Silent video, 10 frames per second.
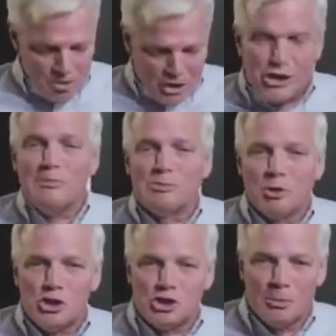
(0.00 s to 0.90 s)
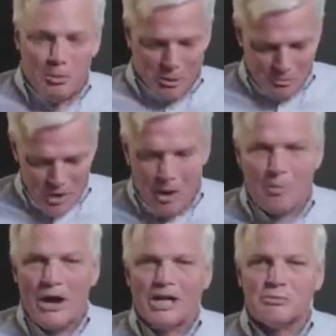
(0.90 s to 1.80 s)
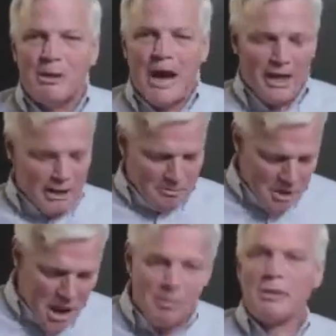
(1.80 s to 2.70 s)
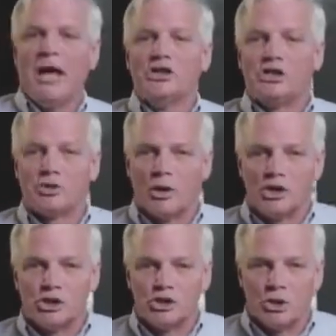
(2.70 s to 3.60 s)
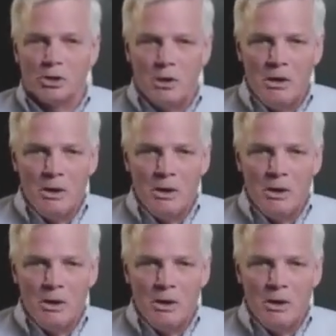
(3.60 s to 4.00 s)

It seems pretty simple, a brass body, a plastic register,